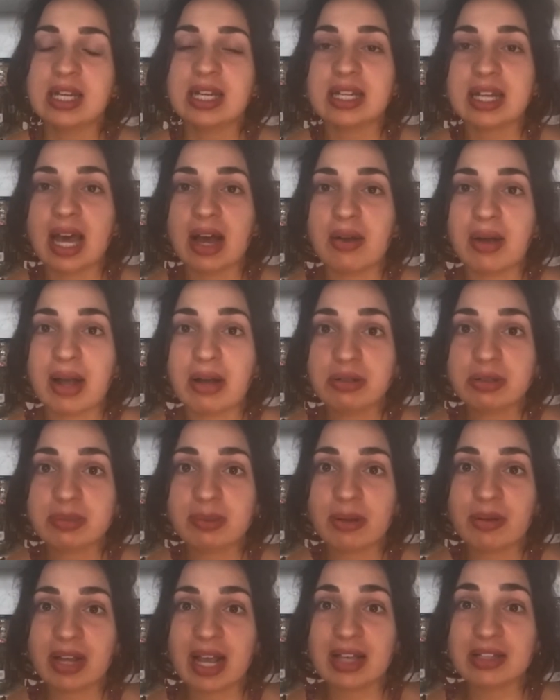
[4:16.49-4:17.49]
Now,
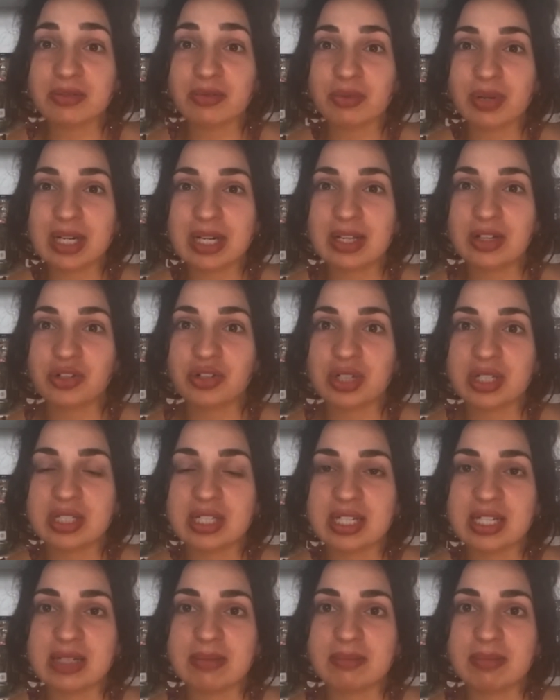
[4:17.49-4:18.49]
elderberry has a really
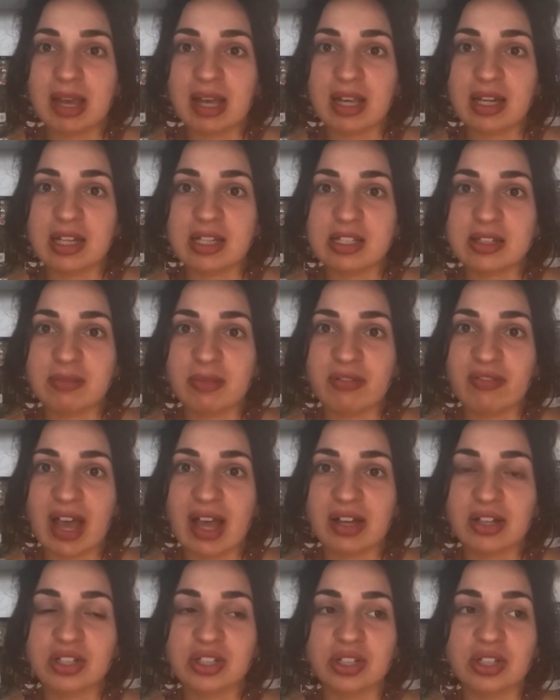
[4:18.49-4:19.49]
interesting mechanism of
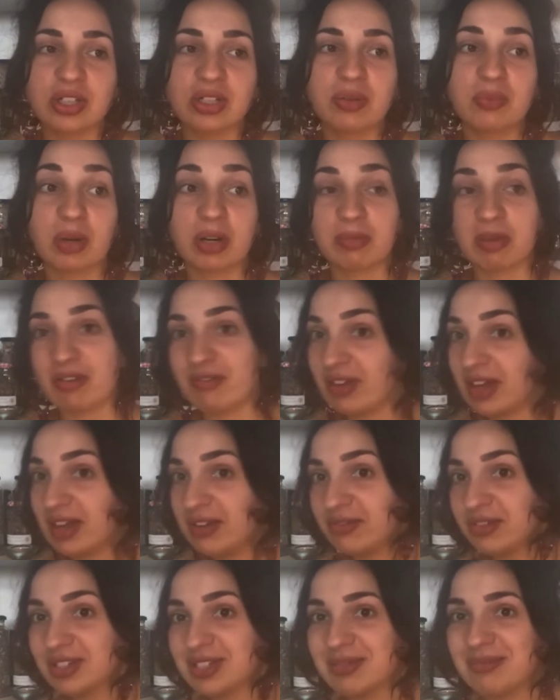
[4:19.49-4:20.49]
action, one of my
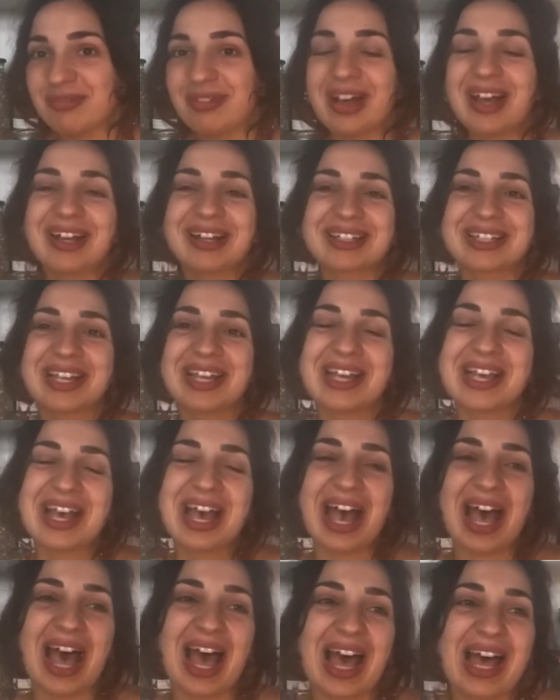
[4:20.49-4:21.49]
favourites in fact,
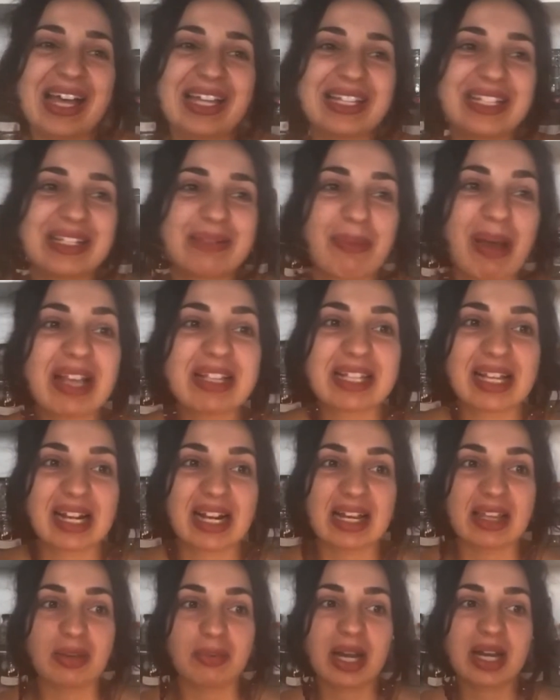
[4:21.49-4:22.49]
and
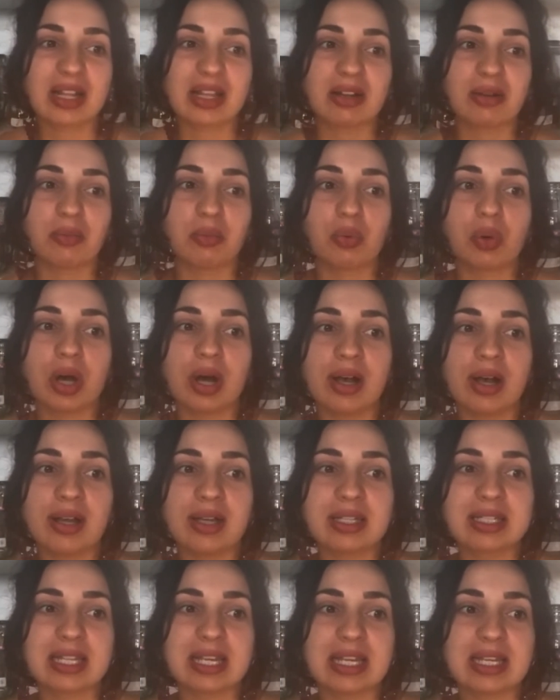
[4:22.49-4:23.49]
basically the way that it
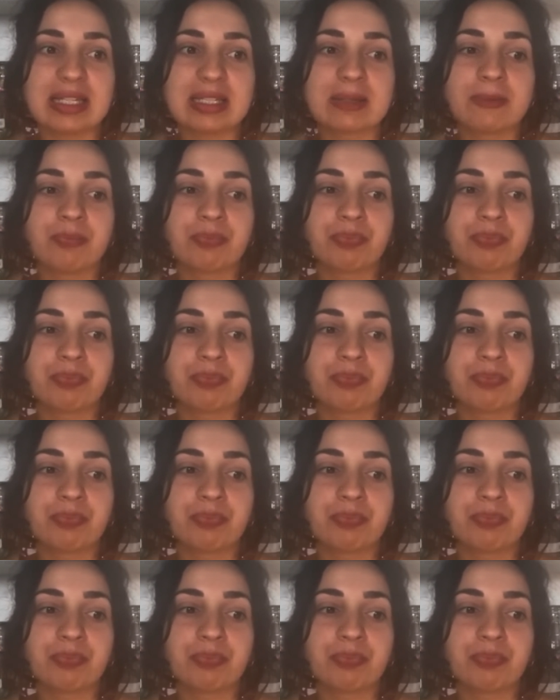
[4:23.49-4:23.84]
works is